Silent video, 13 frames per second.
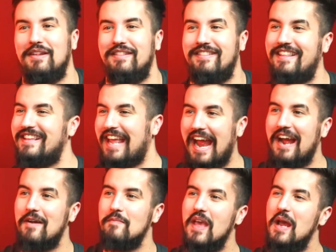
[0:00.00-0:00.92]
but
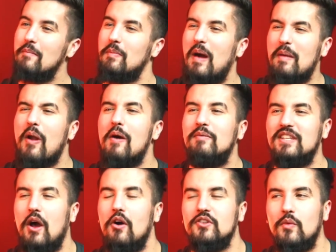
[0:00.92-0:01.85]
yeah. But my problem
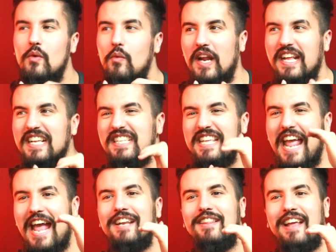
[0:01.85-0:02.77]
is also when I get to
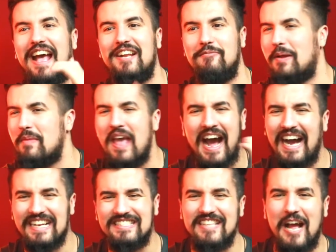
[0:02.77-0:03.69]
the end of the anime,
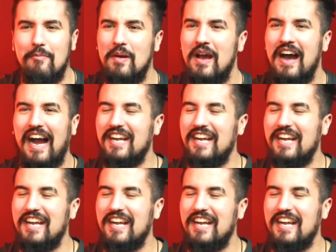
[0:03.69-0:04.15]
I stop.